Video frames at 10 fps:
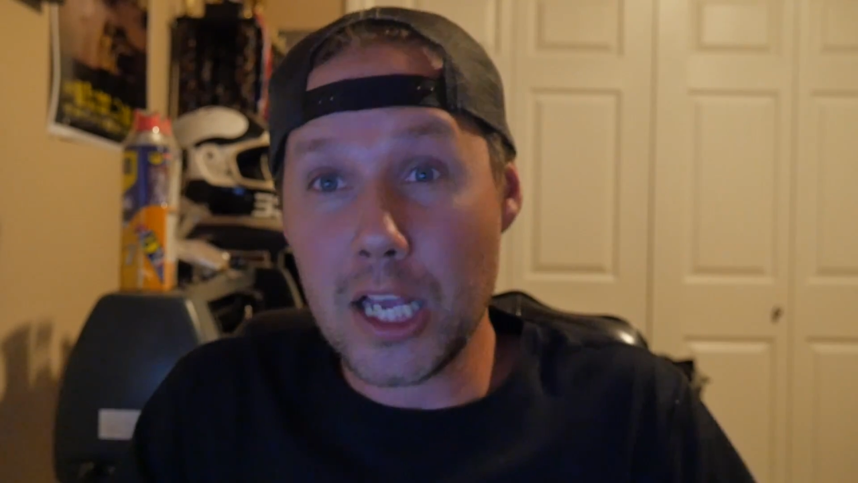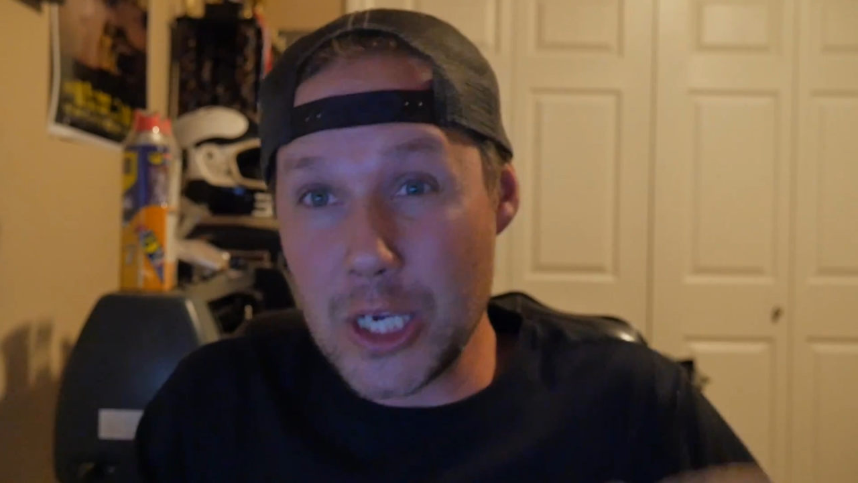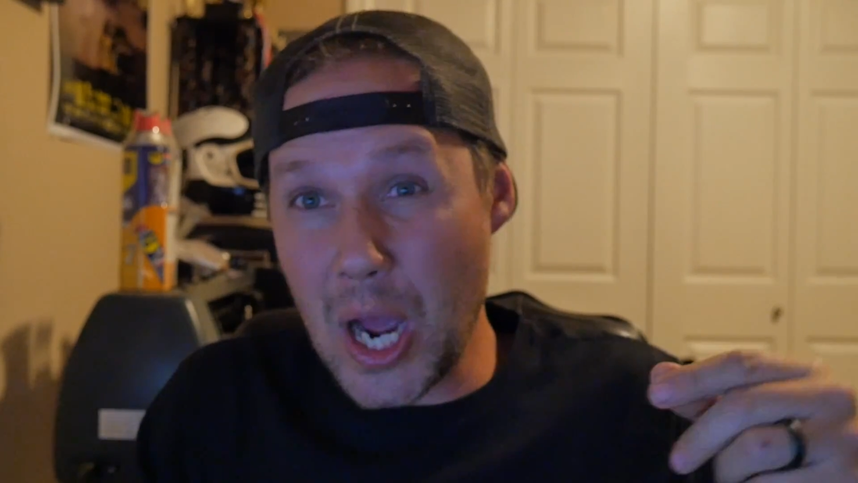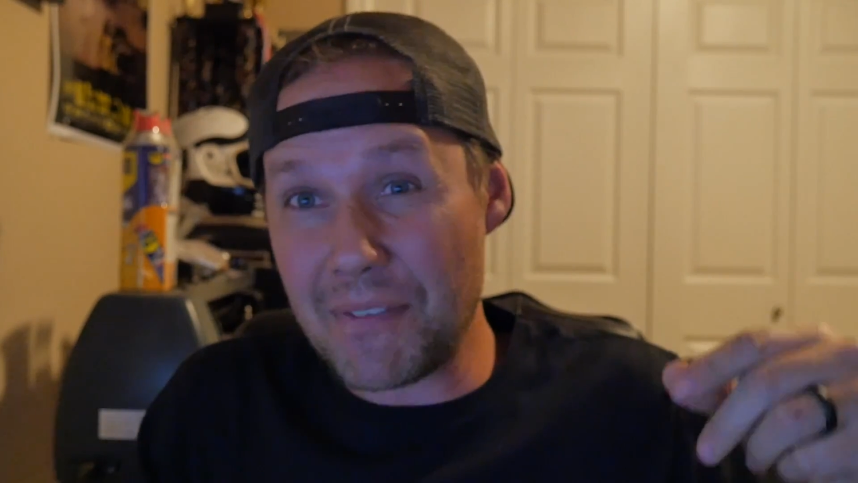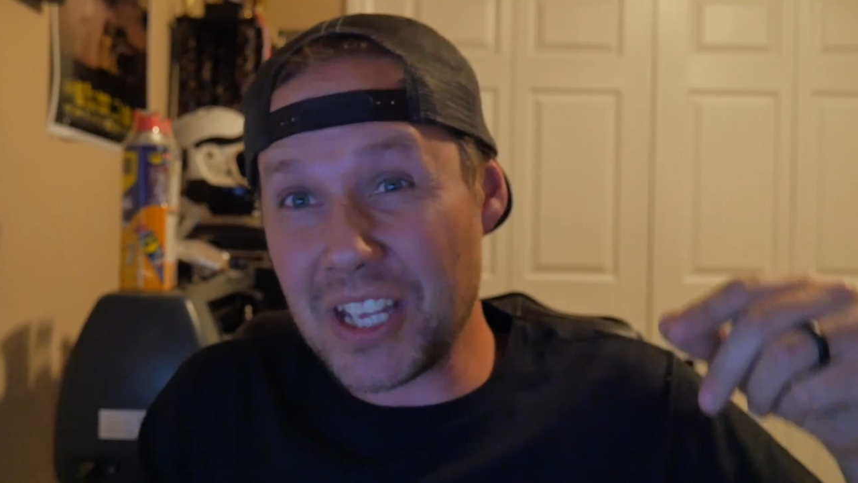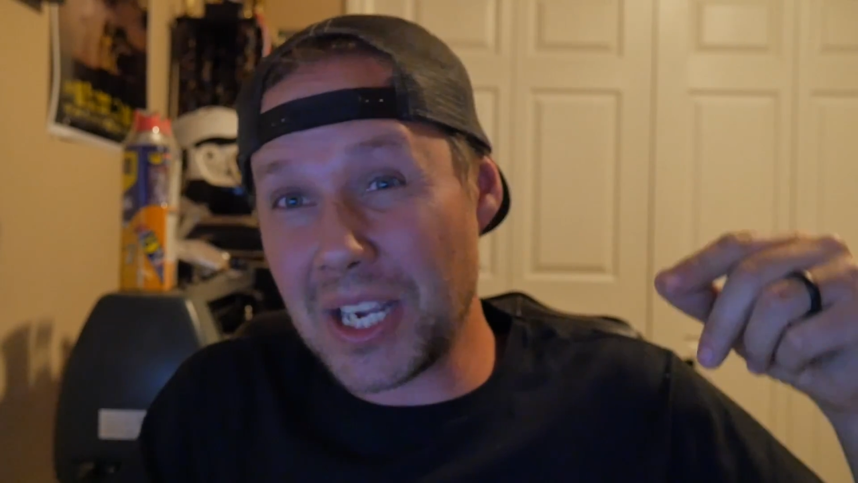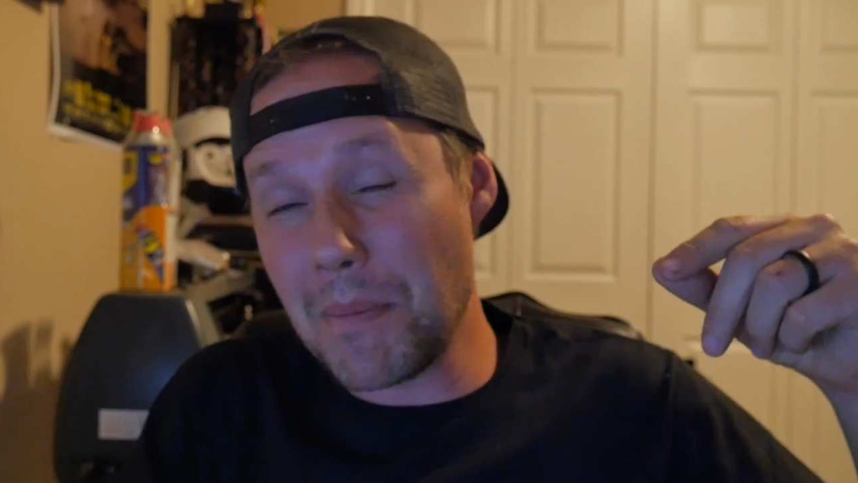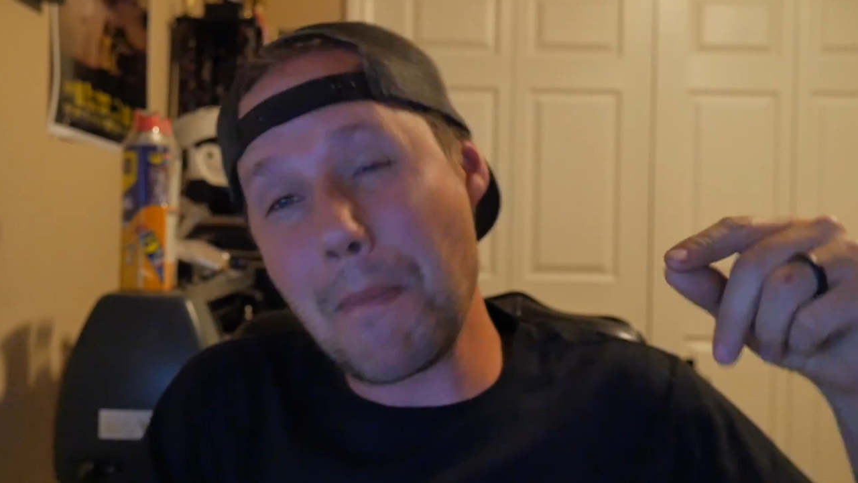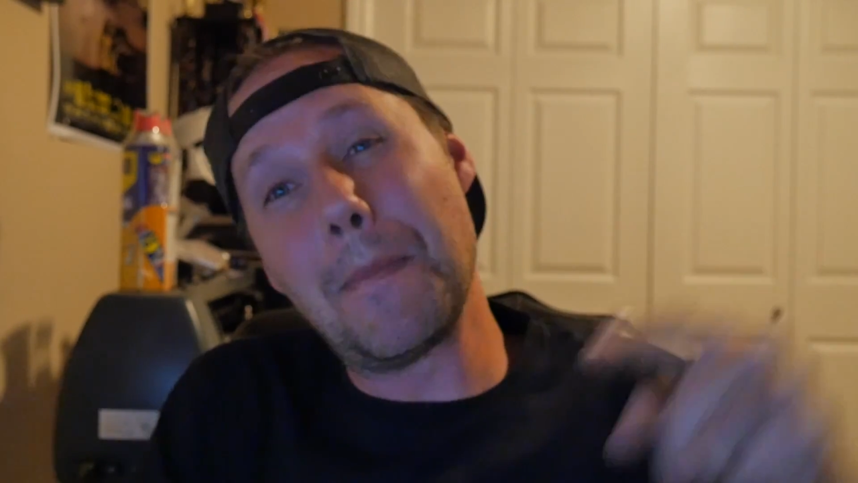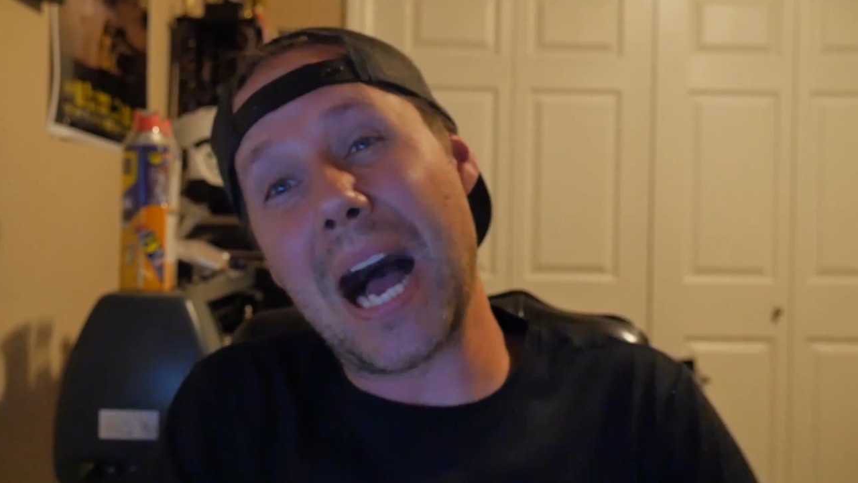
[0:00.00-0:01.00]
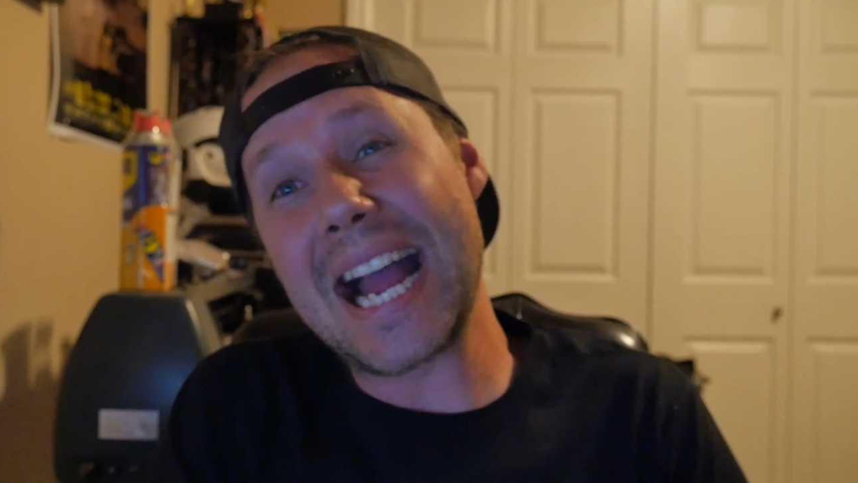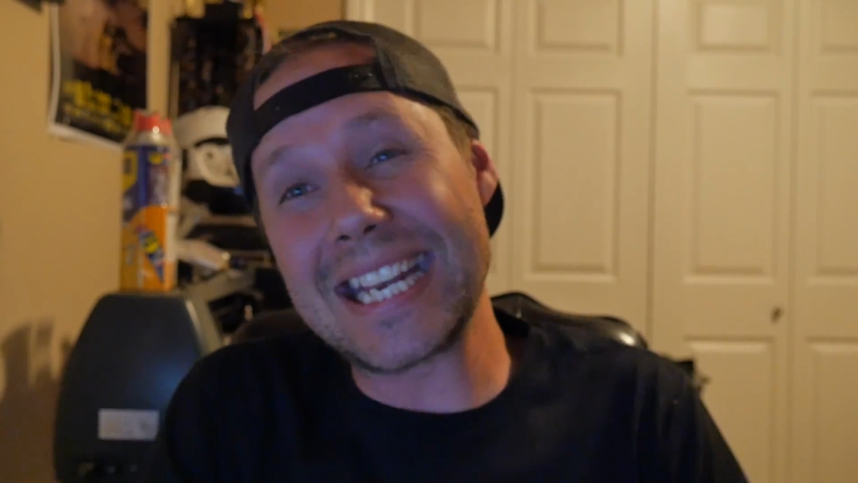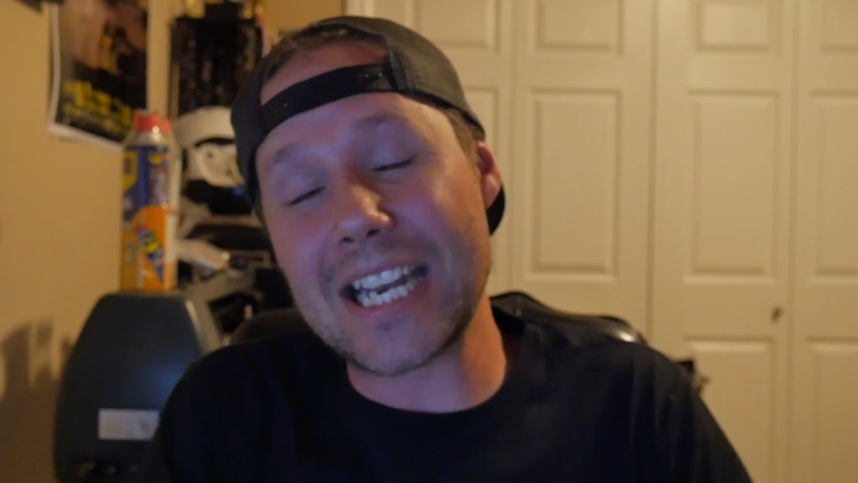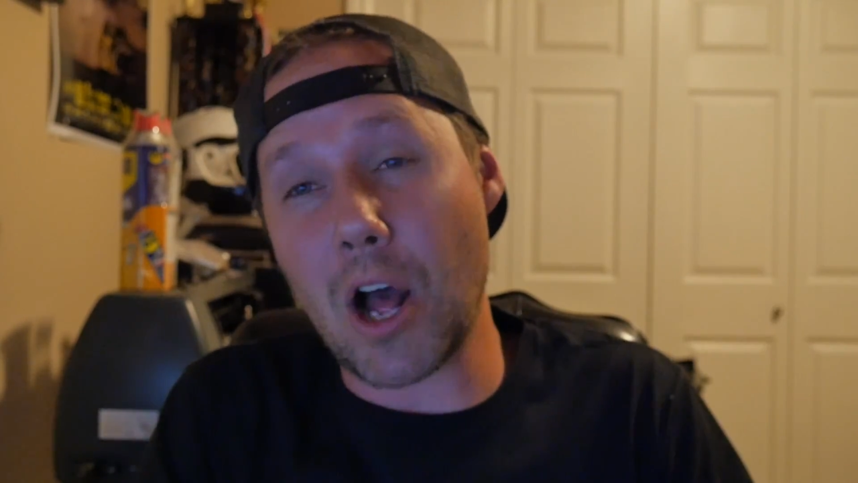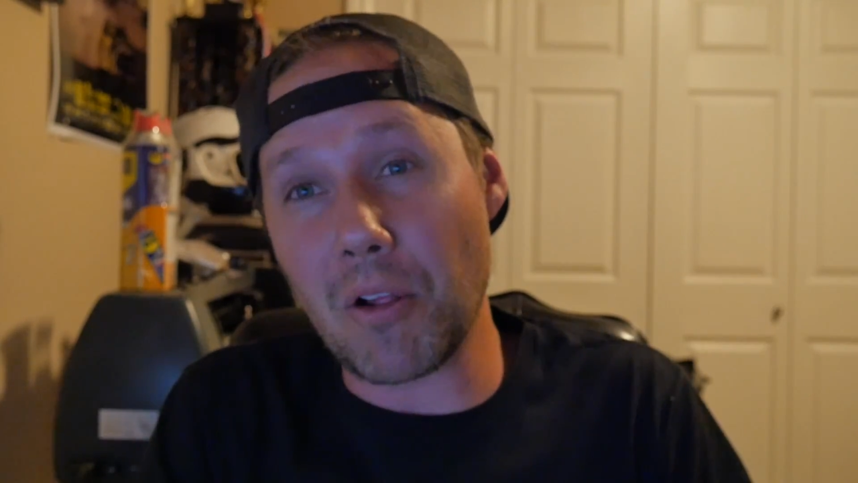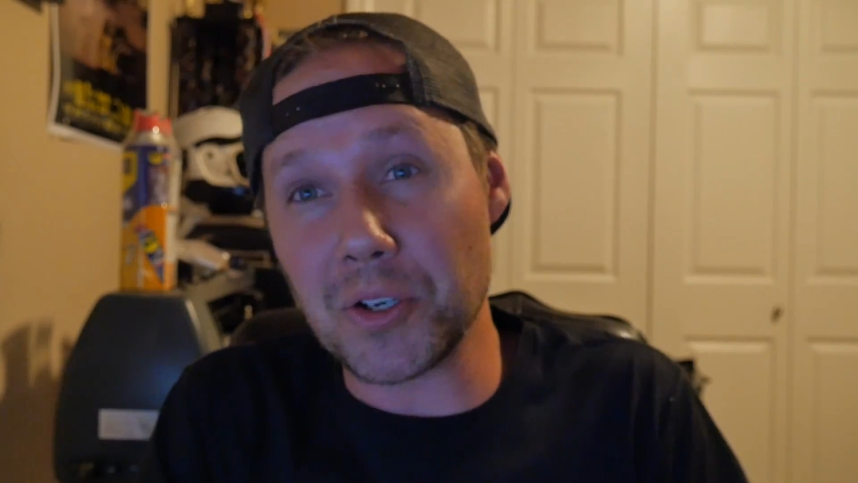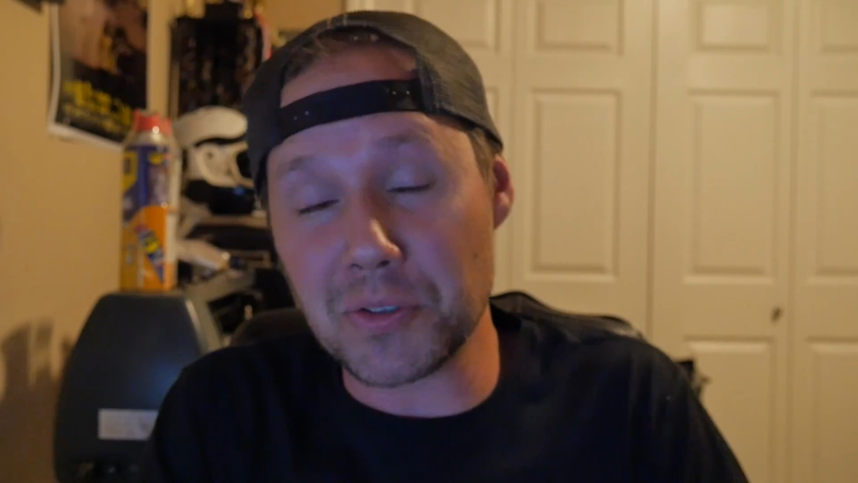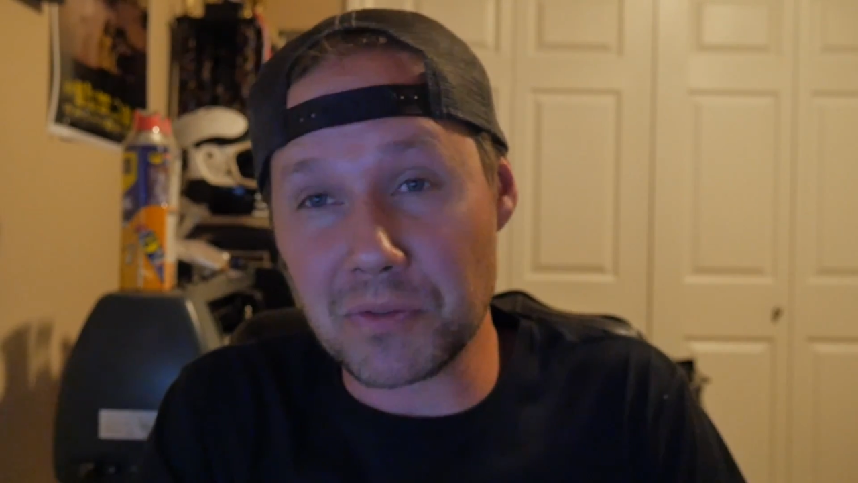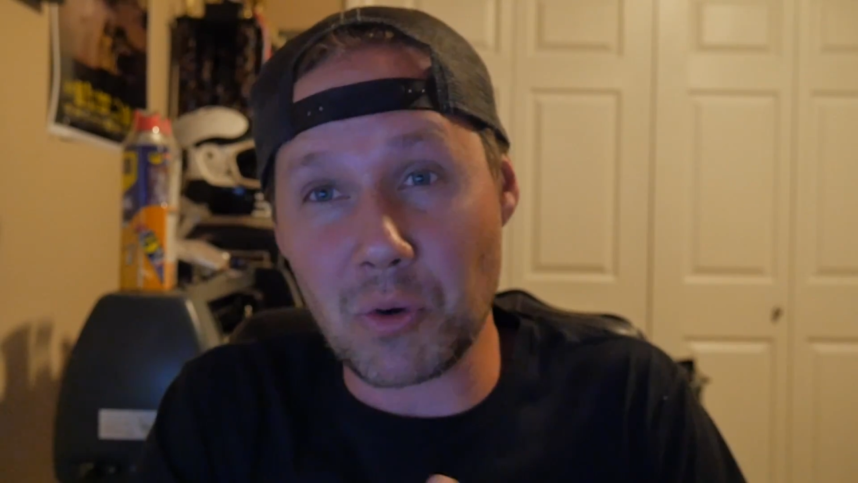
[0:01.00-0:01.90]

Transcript: You have the combined knowledge of